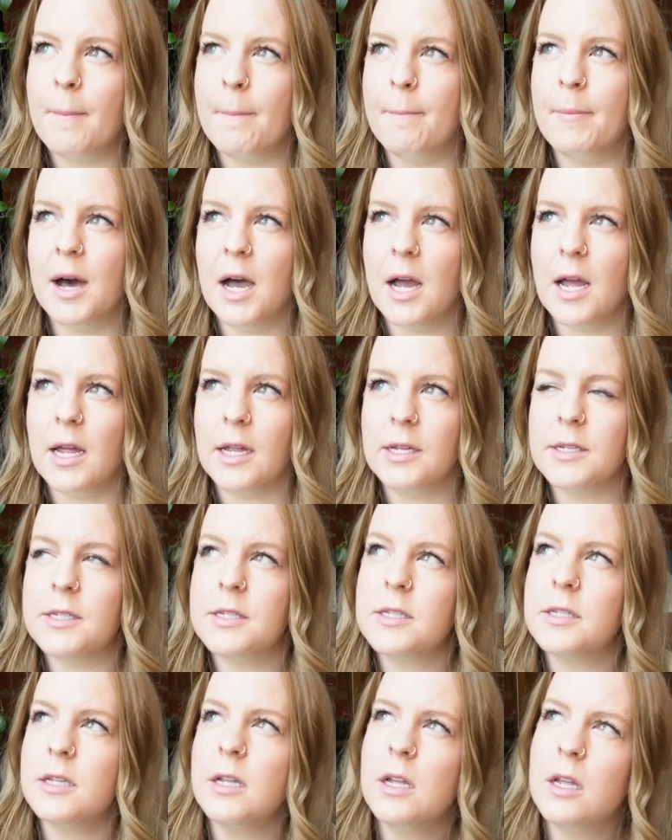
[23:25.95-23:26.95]

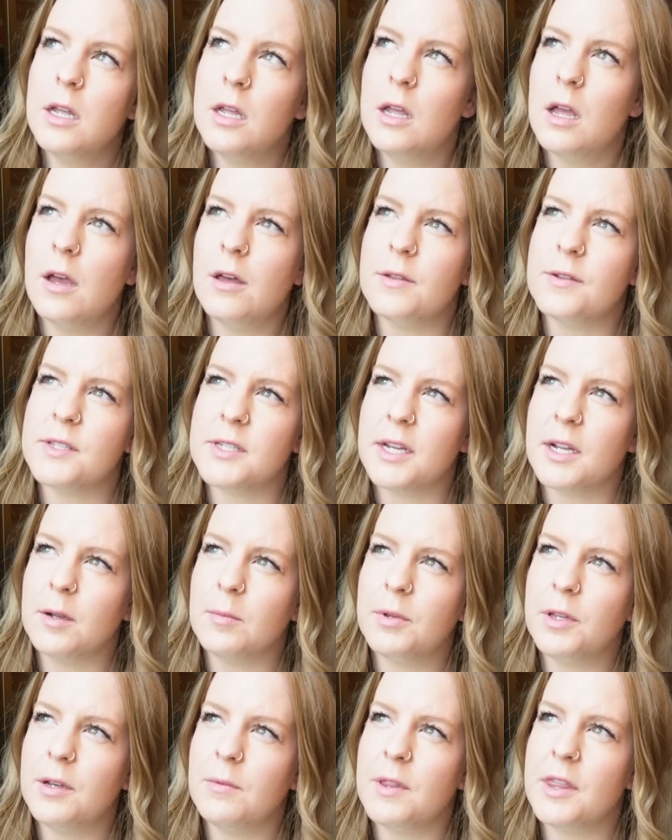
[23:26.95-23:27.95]
but oh, there's an
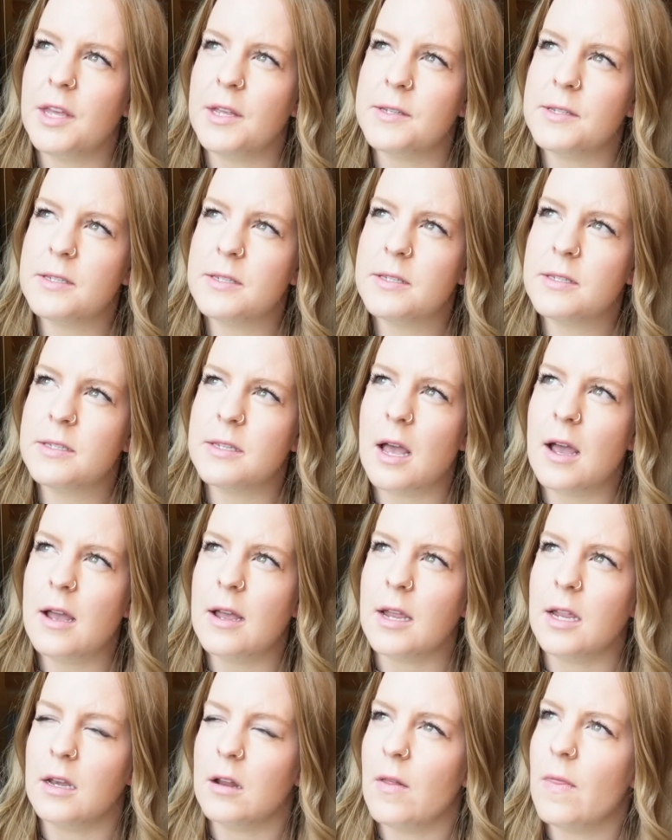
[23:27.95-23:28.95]
airplane with a
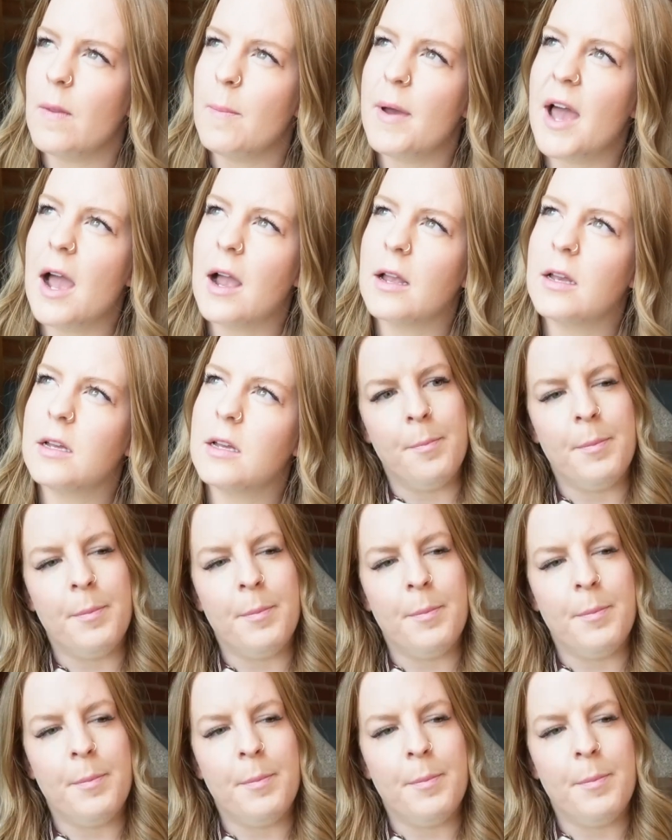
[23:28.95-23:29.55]
sign on the back.